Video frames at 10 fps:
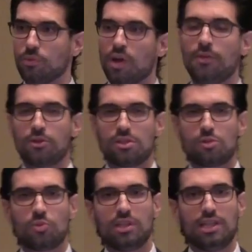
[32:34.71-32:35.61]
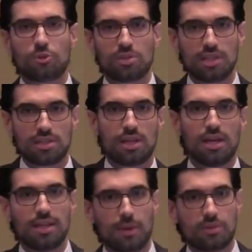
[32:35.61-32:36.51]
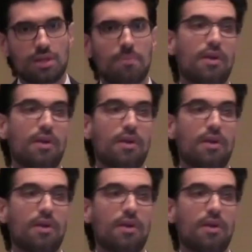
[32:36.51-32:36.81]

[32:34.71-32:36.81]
right? There's this really interesting study that was done